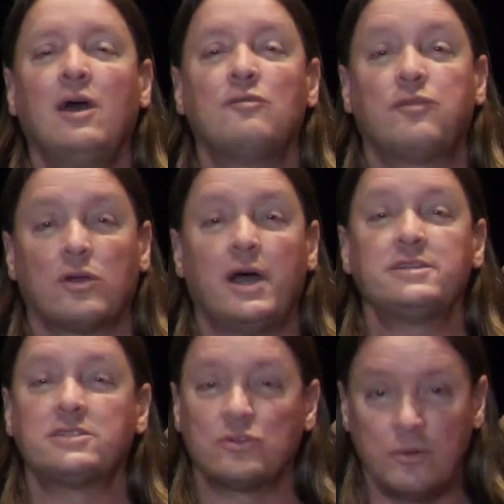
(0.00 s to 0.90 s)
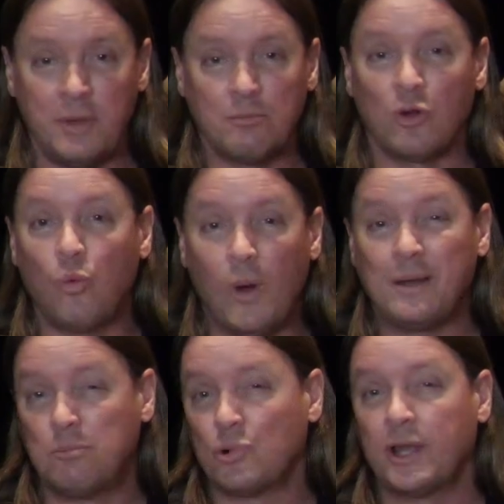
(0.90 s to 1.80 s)
for us to remember
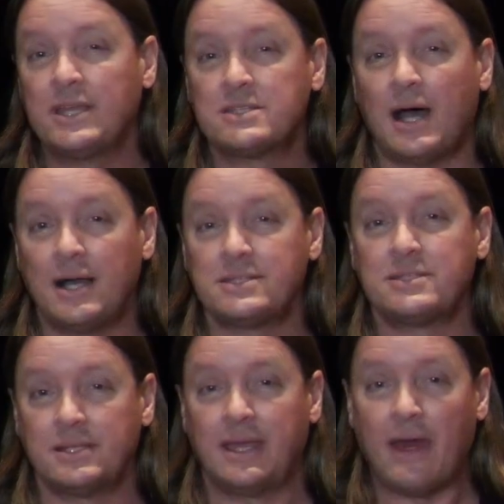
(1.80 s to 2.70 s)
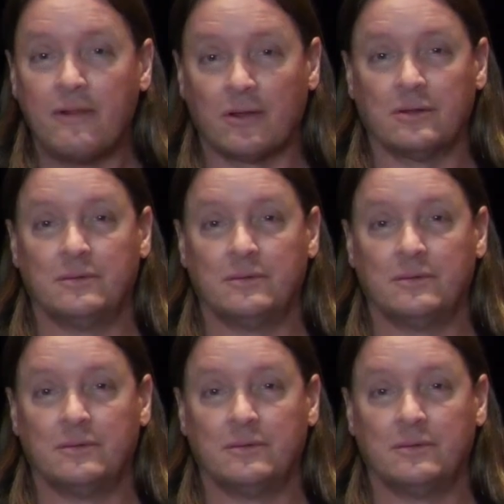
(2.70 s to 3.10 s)
what brings us together,